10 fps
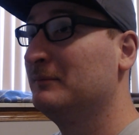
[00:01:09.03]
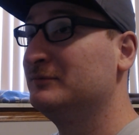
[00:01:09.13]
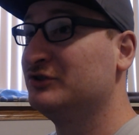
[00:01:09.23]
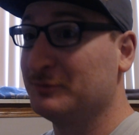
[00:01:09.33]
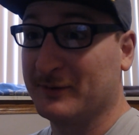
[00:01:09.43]

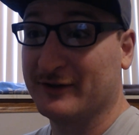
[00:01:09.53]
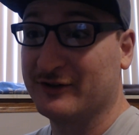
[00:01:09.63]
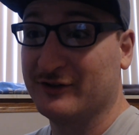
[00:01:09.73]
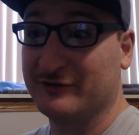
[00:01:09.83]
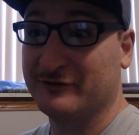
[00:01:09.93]
just
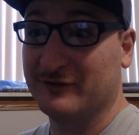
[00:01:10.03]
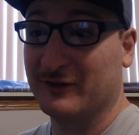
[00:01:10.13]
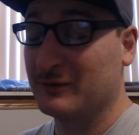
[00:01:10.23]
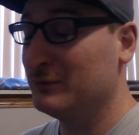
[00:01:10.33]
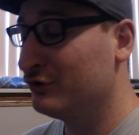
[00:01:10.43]
because of
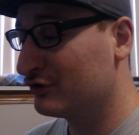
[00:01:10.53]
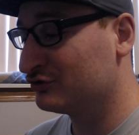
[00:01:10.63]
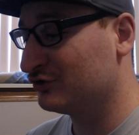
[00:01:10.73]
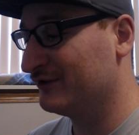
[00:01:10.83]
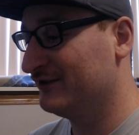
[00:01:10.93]
the musical
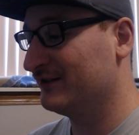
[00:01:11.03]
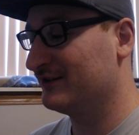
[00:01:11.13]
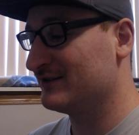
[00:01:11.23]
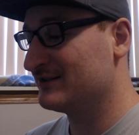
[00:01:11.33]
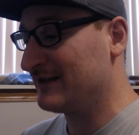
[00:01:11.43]

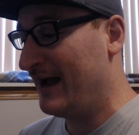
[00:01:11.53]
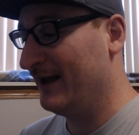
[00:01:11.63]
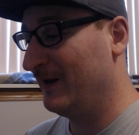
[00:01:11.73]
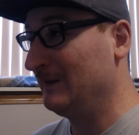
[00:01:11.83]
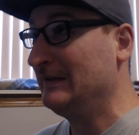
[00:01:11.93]
choices, the
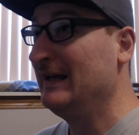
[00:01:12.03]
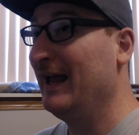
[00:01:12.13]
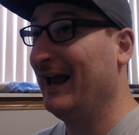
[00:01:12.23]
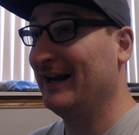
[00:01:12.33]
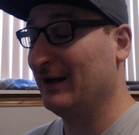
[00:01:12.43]
style,
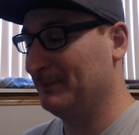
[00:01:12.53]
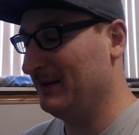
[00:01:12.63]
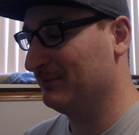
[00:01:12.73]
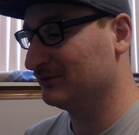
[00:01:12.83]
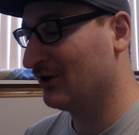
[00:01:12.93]
and how
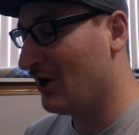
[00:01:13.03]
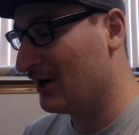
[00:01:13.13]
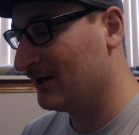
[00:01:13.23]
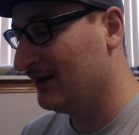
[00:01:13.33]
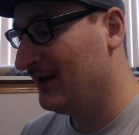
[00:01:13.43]
people
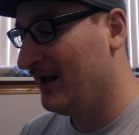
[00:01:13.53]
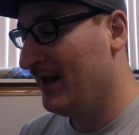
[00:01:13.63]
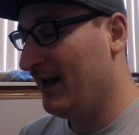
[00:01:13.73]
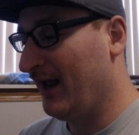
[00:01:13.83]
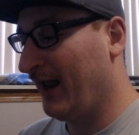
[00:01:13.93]
talk.
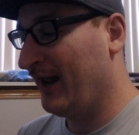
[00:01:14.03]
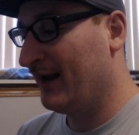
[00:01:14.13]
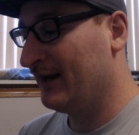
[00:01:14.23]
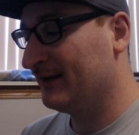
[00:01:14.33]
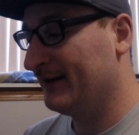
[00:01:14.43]

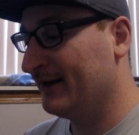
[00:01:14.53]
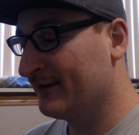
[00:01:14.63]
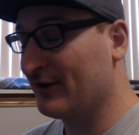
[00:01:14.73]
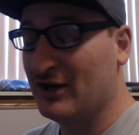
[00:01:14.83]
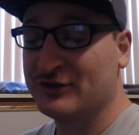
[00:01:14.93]
And it
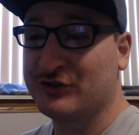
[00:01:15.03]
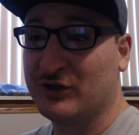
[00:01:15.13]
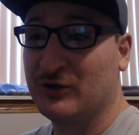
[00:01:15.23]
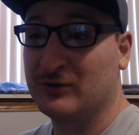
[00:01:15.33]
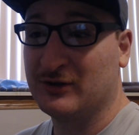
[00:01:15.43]
is
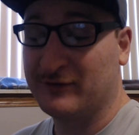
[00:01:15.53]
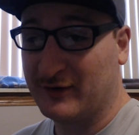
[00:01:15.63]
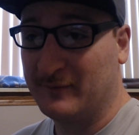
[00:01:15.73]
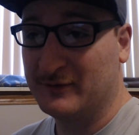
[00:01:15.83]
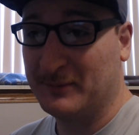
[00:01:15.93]
also
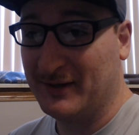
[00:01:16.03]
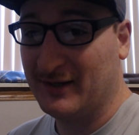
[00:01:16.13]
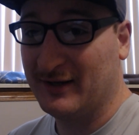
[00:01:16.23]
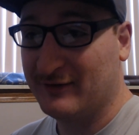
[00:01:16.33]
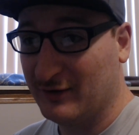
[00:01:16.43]
confirmed to
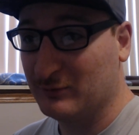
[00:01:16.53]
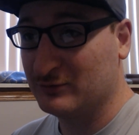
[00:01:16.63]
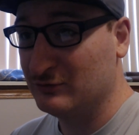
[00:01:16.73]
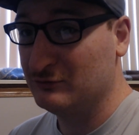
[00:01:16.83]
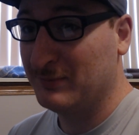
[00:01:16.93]
be a sequel
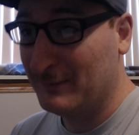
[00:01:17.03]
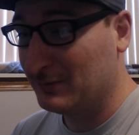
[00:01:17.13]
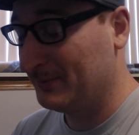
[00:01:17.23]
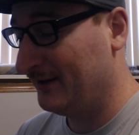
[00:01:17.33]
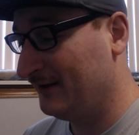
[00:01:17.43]
to
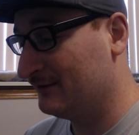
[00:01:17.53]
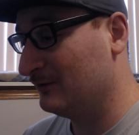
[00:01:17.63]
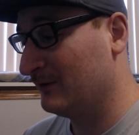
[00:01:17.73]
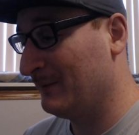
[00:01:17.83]
Bumblebee, so they